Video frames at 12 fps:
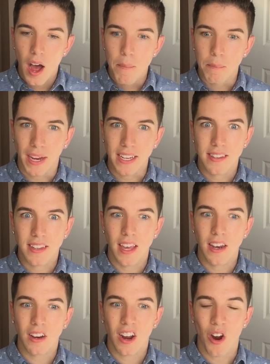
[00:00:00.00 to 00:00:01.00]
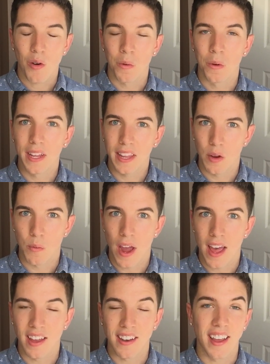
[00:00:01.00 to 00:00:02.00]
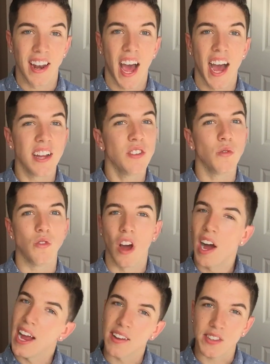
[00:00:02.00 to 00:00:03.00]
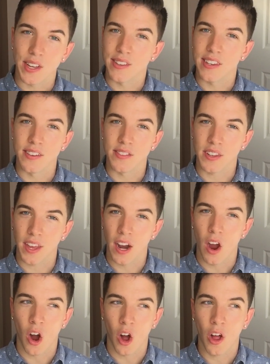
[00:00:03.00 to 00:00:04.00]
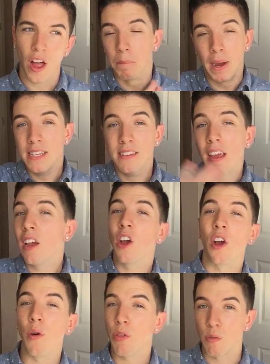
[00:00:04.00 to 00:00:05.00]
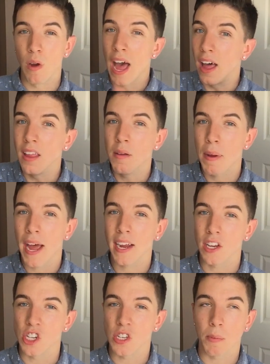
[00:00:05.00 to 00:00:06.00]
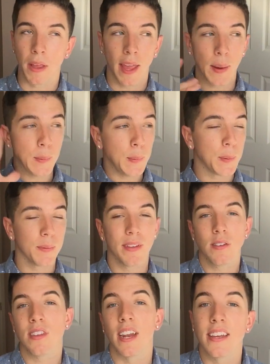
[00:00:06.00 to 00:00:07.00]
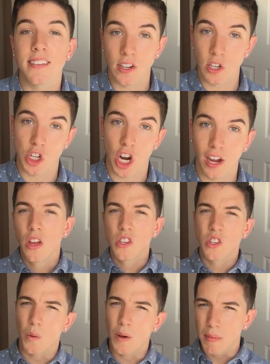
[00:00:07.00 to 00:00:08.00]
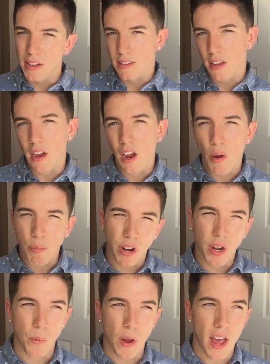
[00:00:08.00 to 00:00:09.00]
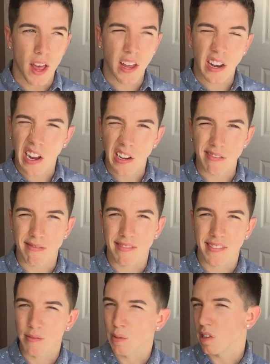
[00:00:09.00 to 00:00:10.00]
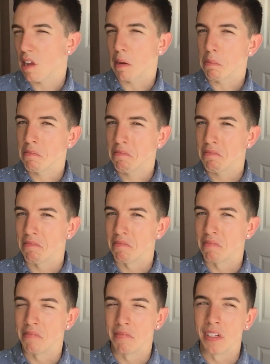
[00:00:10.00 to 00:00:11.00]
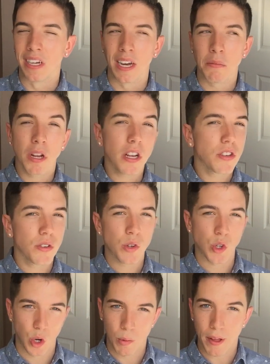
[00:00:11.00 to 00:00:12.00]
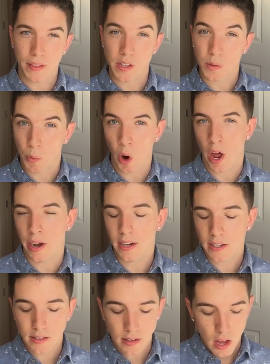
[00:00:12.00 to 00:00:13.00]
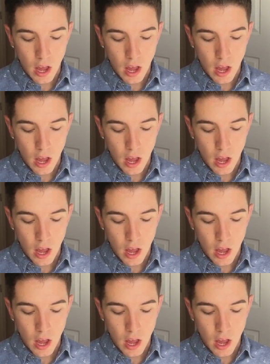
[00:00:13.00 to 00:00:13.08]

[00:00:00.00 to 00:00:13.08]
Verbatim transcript: my skin got really red, and I do not have sensitive skin at all. My skin could go through hell and back and just be like, ooh, that was a nice little jog. So when my skin got pretty red, I was like, hmm, I'm not too sure about this product,